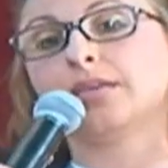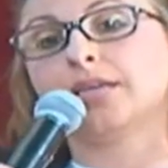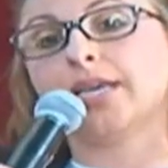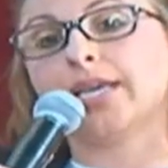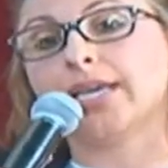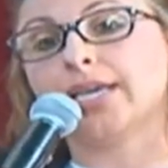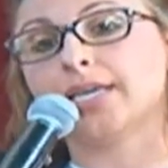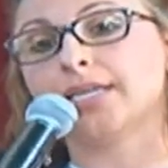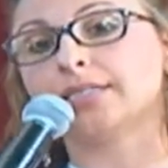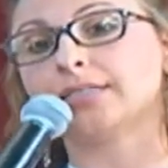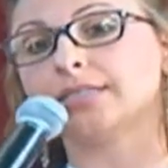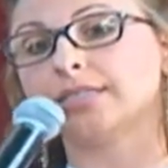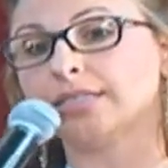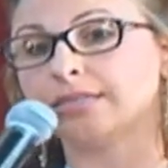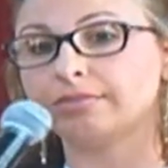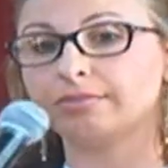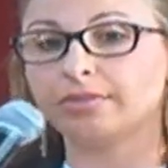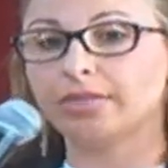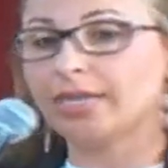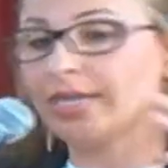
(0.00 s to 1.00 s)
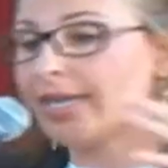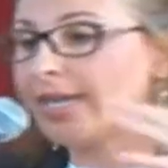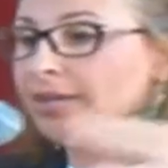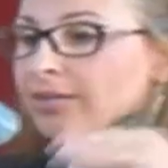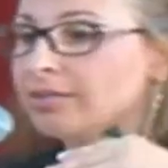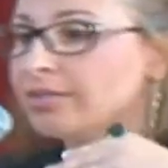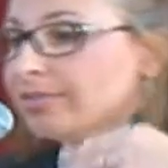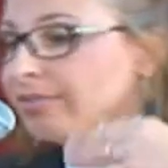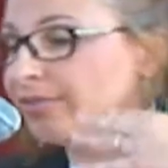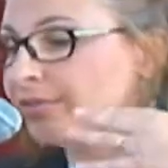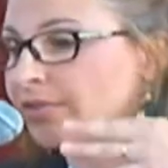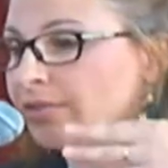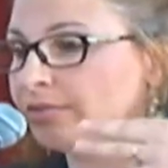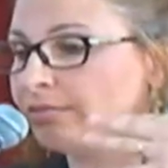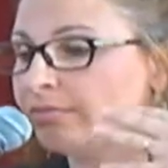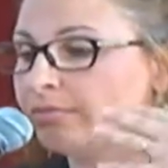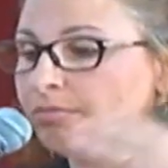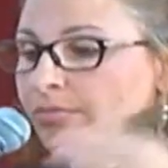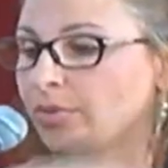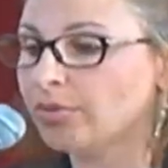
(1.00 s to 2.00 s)
and it accounts for
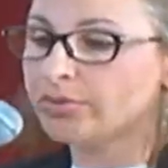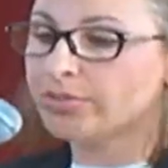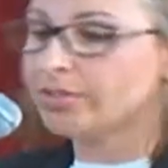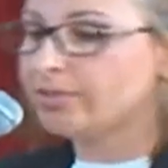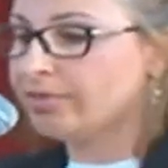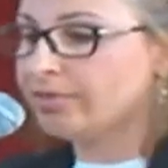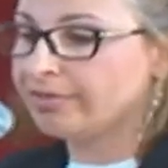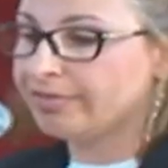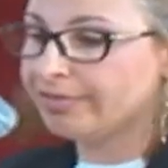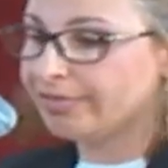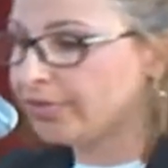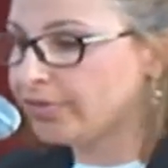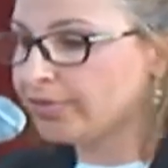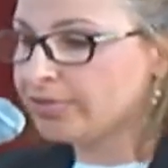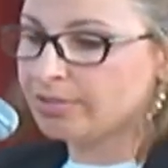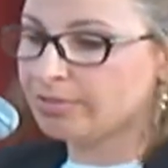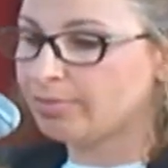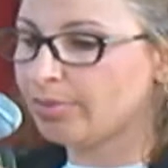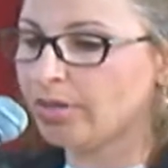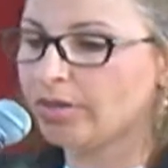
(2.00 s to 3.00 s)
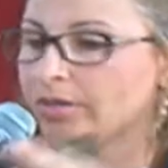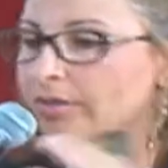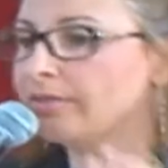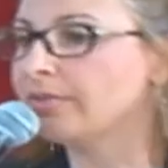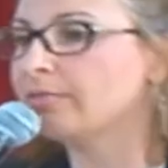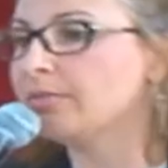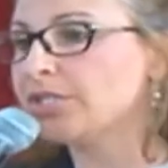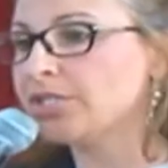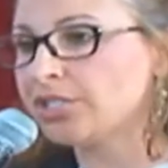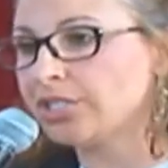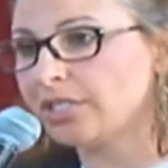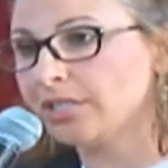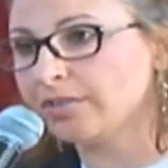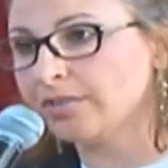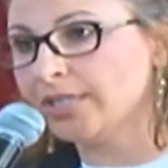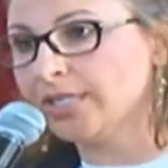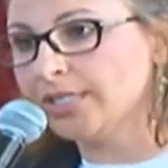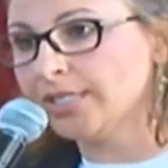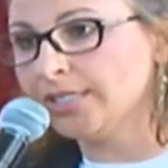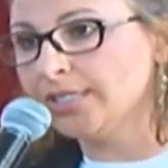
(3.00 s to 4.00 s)
most of the first part of the
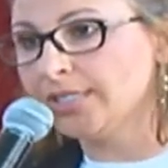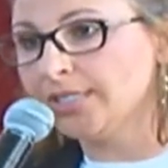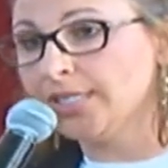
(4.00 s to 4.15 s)
machinery.